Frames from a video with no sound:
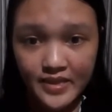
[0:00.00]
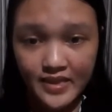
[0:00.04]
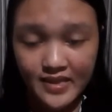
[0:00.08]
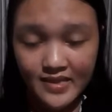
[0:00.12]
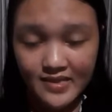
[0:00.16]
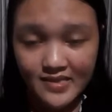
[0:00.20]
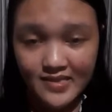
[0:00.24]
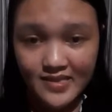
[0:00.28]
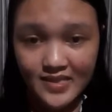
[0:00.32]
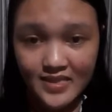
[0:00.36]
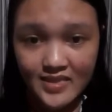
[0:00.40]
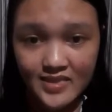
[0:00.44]
and
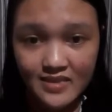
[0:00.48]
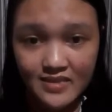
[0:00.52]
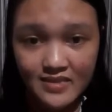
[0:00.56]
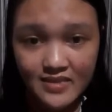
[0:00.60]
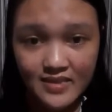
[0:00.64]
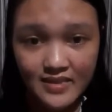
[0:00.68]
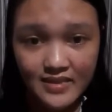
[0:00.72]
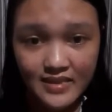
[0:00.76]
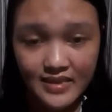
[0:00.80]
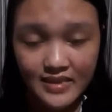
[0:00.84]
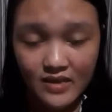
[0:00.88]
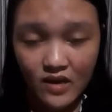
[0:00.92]
assisting
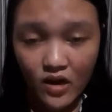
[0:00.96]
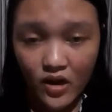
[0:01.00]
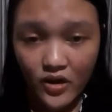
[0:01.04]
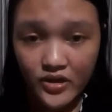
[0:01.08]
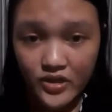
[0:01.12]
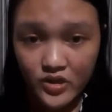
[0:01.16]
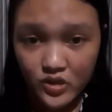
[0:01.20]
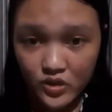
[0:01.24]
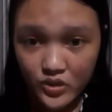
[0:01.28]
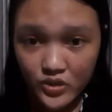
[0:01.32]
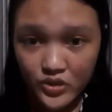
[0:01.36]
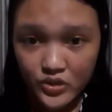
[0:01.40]
the lead
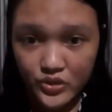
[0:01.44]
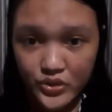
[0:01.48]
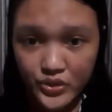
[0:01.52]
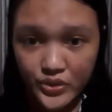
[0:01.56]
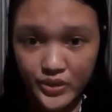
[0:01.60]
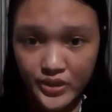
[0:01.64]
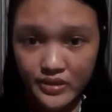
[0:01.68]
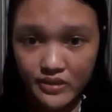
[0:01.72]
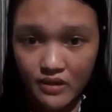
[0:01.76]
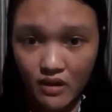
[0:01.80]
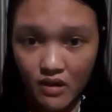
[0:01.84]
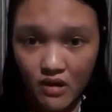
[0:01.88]
auditor
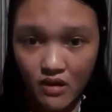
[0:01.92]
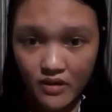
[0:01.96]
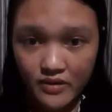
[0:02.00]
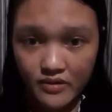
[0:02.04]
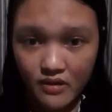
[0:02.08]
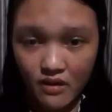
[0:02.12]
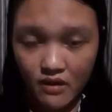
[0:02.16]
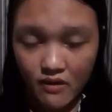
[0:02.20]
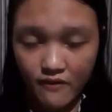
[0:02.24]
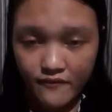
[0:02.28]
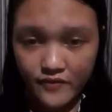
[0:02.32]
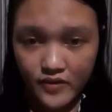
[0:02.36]
during the
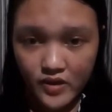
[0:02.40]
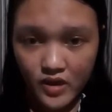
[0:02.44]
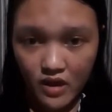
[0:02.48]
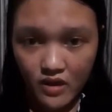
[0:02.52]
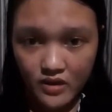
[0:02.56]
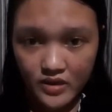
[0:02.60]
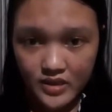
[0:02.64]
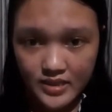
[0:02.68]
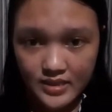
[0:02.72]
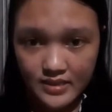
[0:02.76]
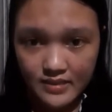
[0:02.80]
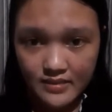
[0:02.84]
conduct of the
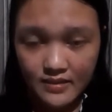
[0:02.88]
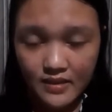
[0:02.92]
audit.